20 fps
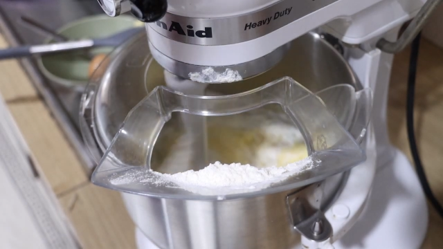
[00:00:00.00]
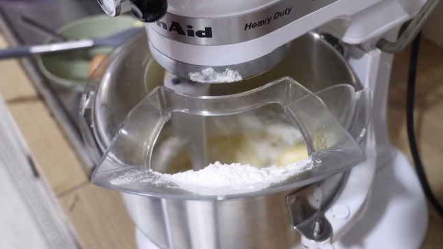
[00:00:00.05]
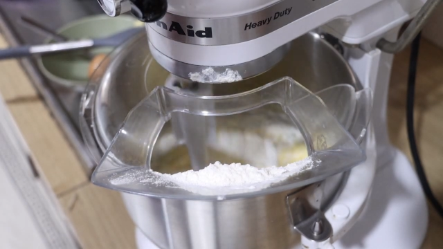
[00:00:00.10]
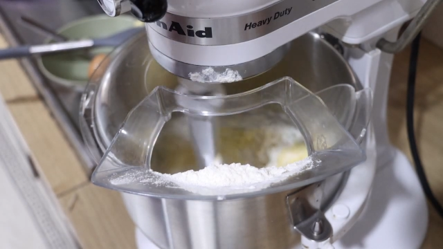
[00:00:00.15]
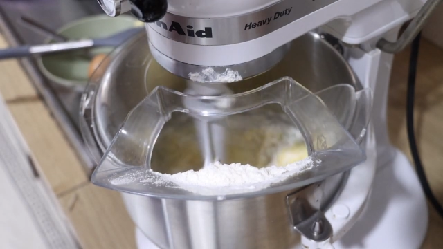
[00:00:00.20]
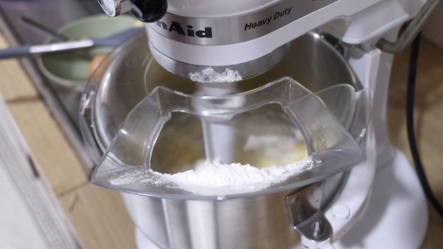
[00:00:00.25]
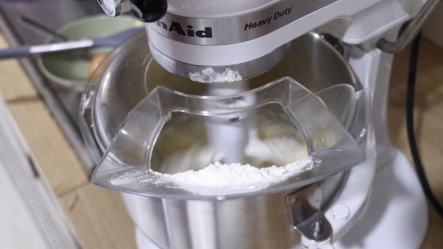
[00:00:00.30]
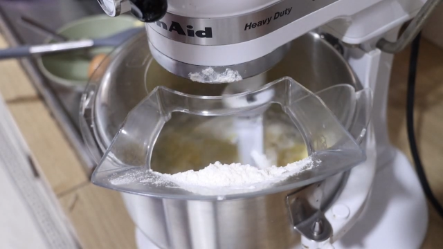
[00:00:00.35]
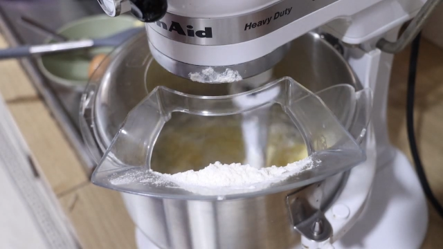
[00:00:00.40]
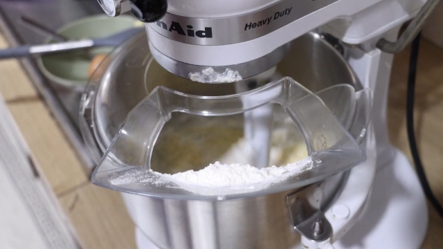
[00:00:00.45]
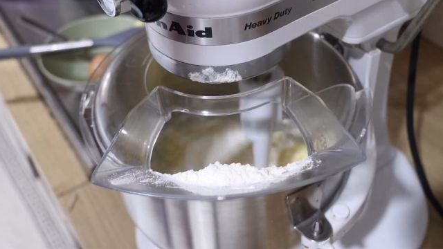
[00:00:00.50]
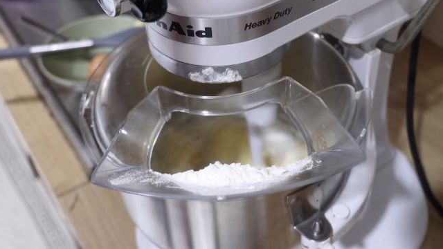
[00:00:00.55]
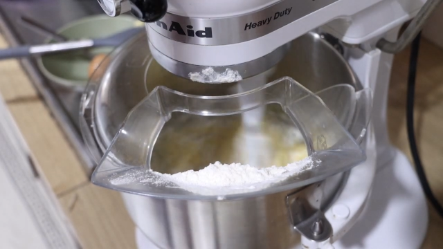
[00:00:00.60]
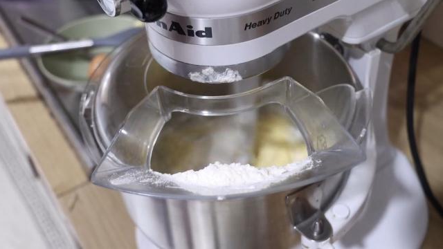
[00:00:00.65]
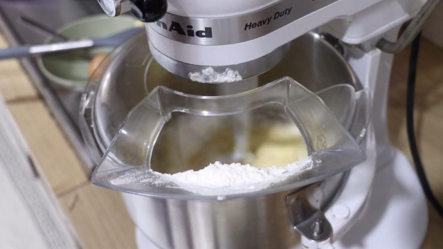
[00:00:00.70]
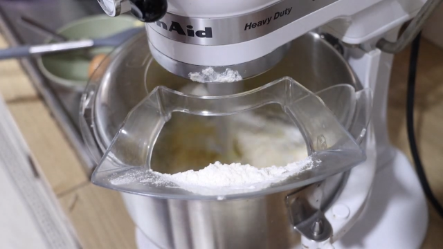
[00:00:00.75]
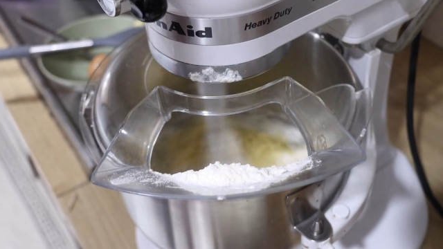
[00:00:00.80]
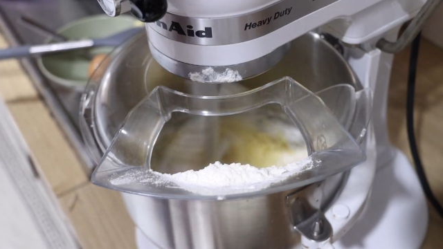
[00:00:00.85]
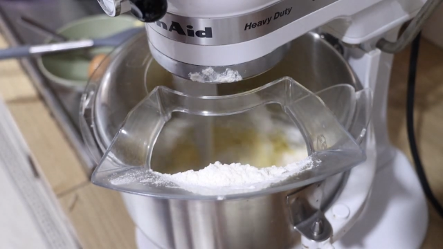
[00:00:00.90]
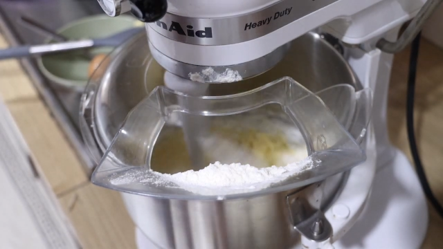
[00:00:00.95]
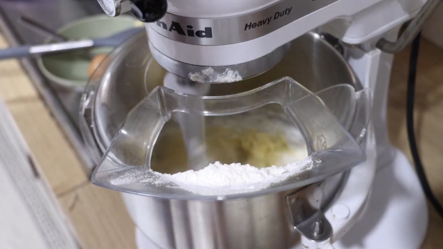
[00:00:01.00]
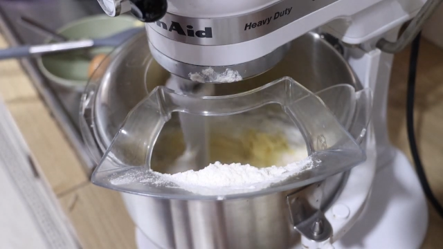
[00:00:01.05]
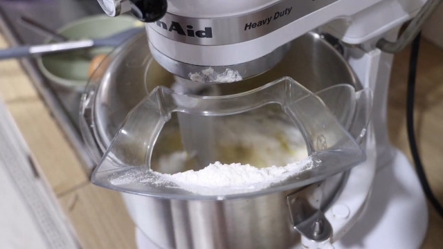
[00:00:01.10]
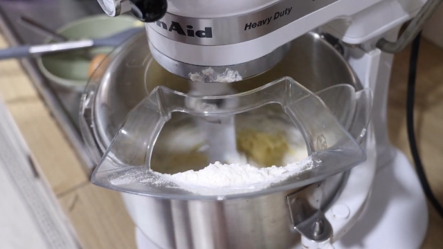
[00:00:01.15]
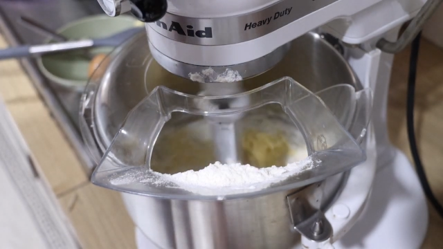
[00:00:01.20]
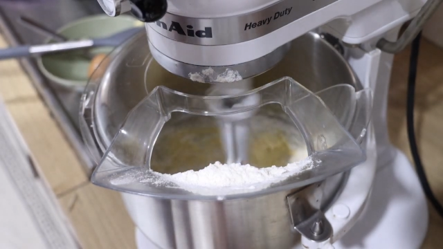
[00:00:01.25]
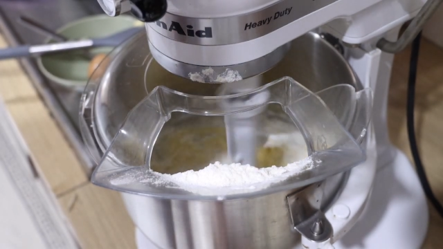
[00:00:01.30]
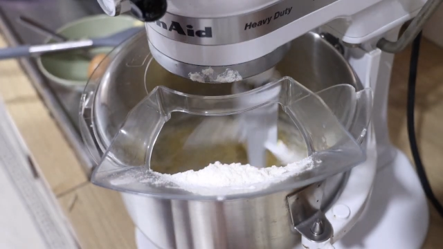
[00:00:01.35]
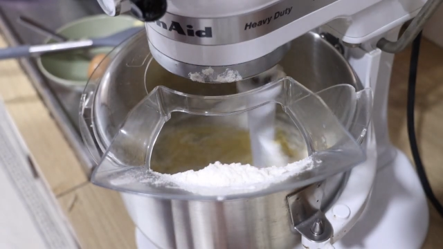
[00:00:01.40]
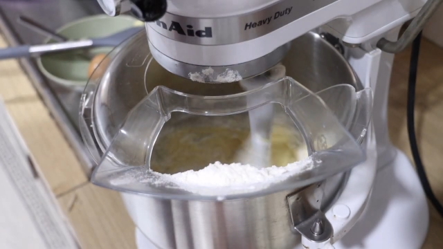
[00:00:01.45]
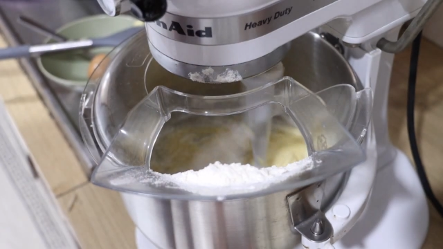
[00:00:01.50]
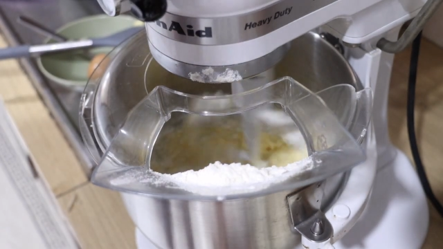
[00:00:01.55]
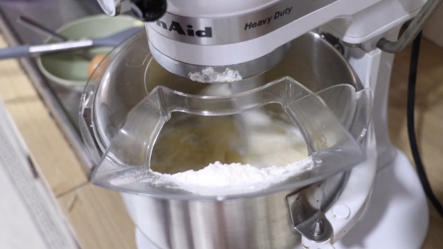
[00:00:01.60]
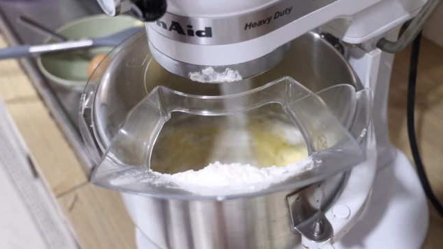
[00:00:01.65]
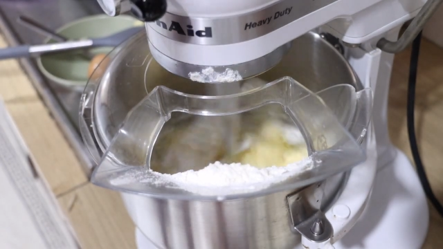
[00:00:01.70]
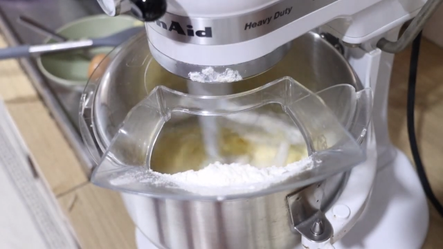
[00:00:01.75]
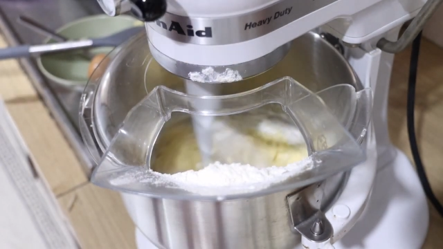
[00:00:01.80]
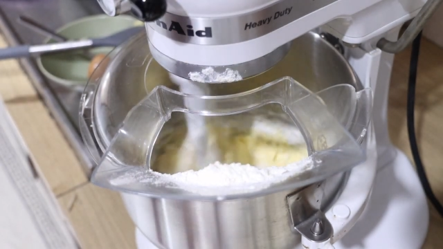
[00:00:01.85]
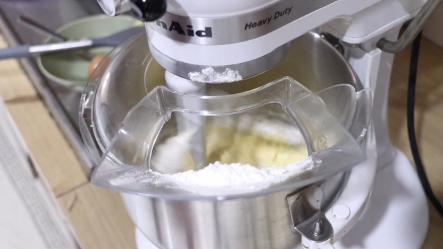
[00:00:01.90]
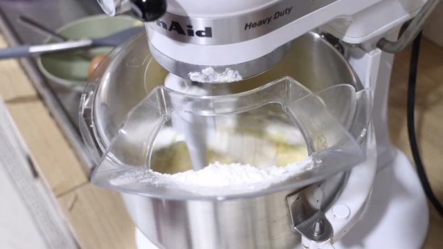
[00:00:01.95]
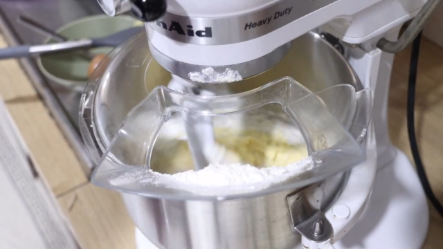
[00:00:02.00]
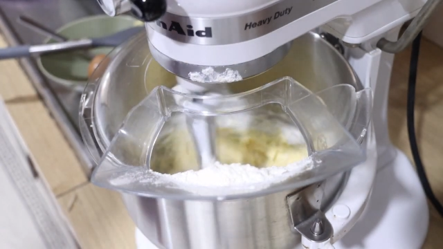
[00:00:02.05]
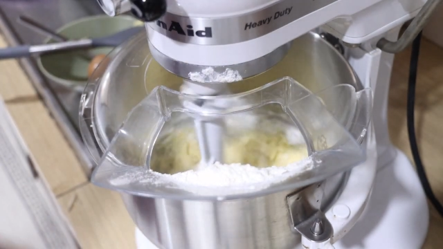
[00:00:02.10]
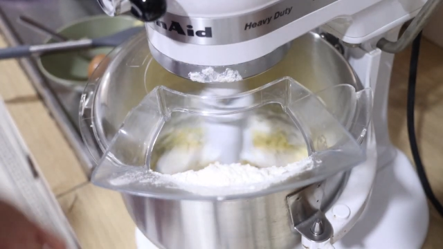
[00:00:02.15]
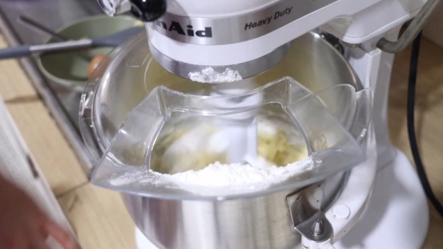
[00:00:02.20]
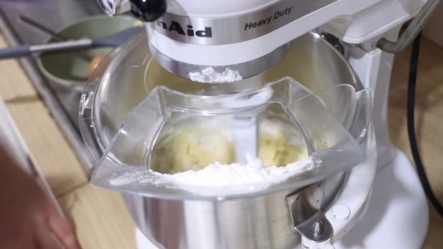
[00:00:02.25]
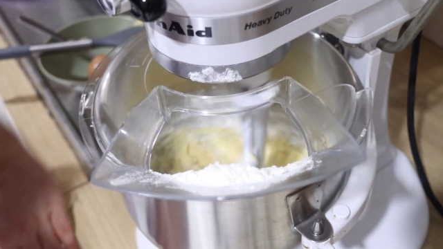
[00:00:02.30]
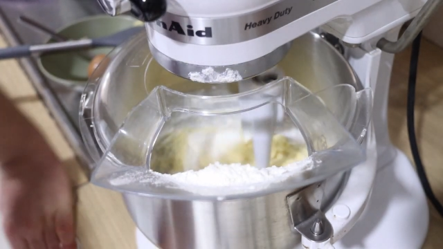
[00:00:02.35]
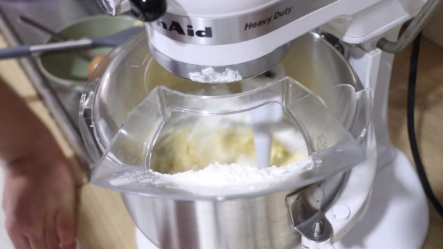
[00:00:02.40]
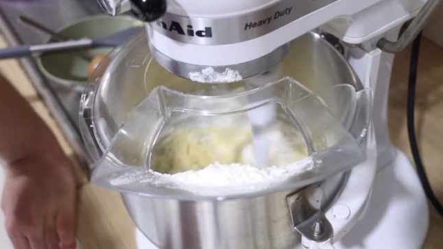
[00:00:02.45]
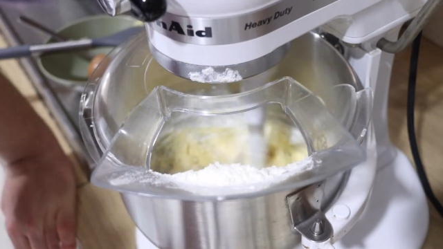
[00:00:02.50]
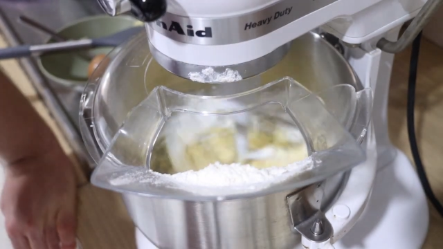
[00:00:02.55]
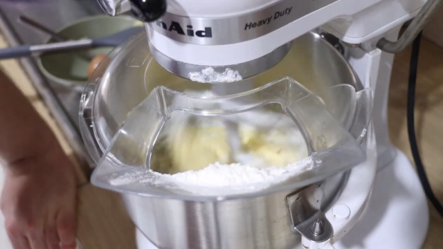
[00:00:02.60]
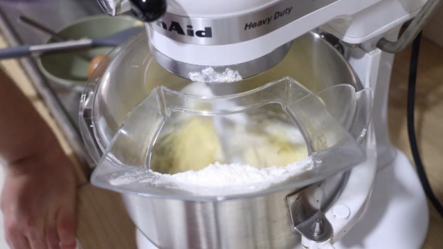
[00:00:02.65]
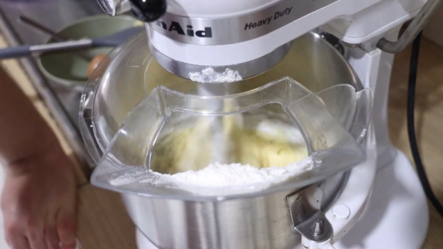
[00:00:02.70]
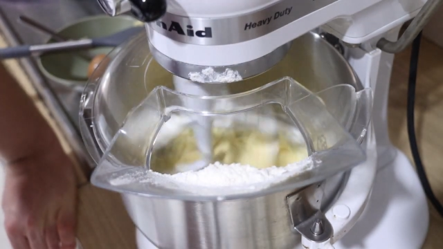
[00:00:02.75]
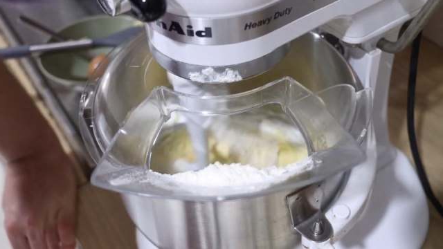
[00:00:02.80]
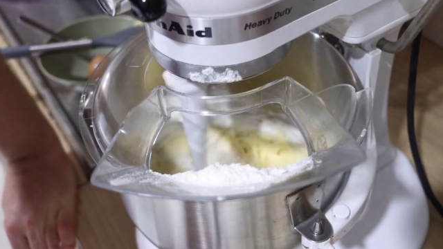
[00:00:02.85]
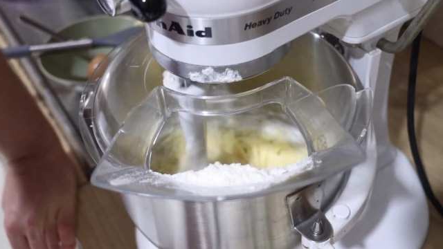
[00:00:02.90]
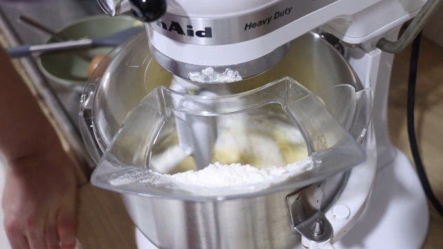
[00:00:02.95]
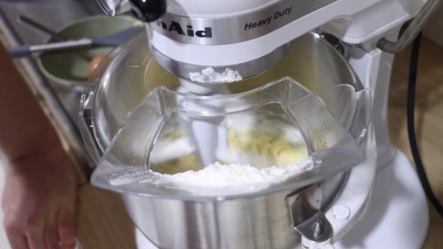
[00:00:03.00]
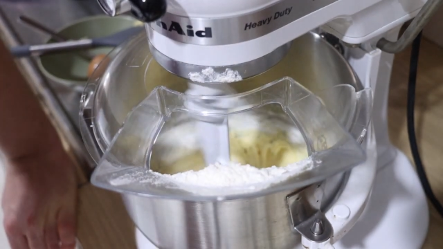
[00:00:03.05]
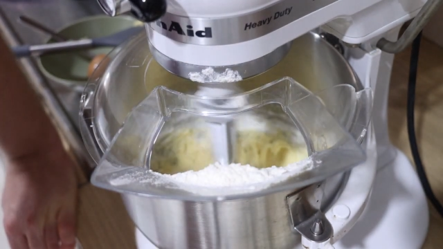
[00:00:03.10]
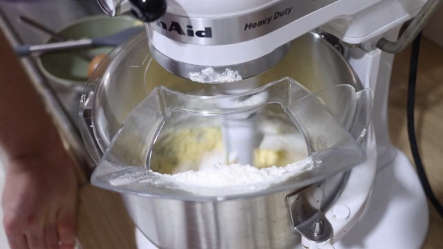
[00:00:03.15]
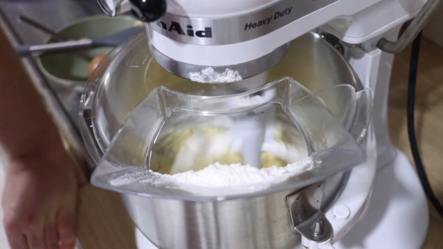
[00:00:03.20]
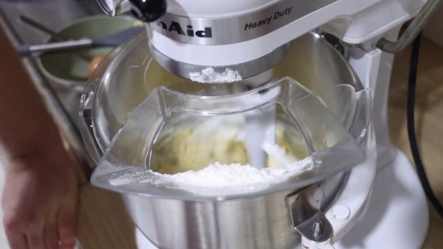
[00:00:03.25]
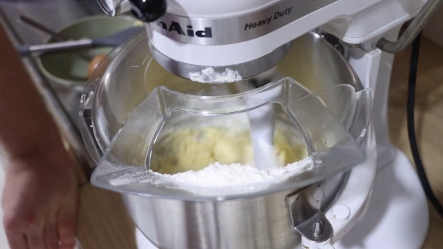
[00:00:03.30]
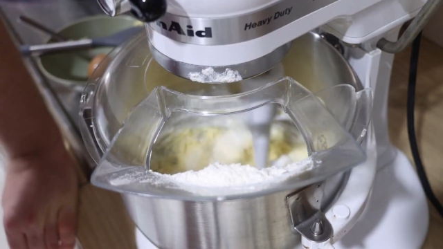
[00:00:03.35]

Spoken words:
(no speaker visible)